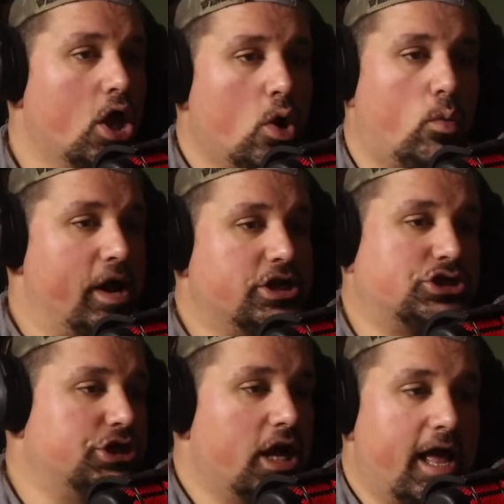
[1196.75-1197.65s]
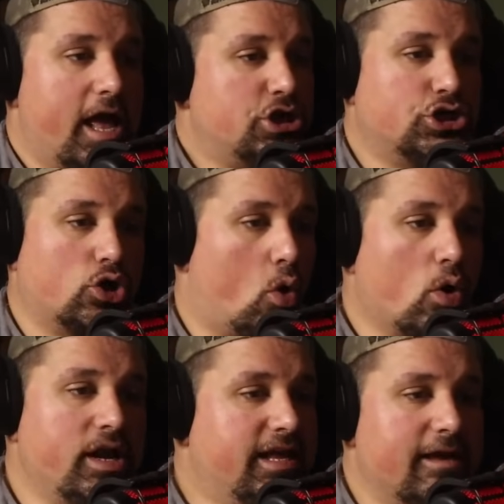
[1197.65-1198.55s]
which should
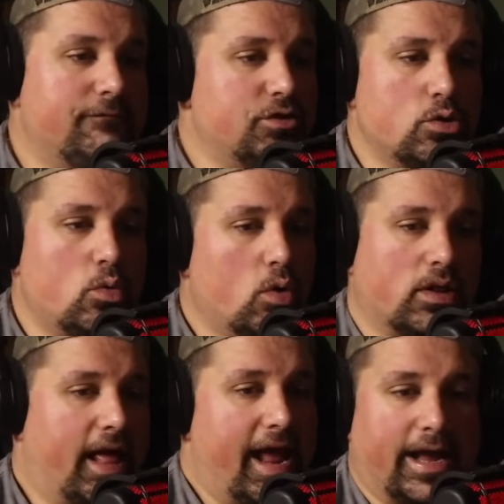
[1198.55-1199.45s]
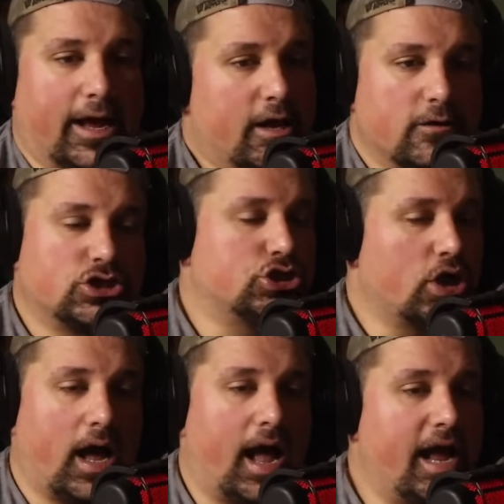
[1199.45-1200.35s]
already give you, like, I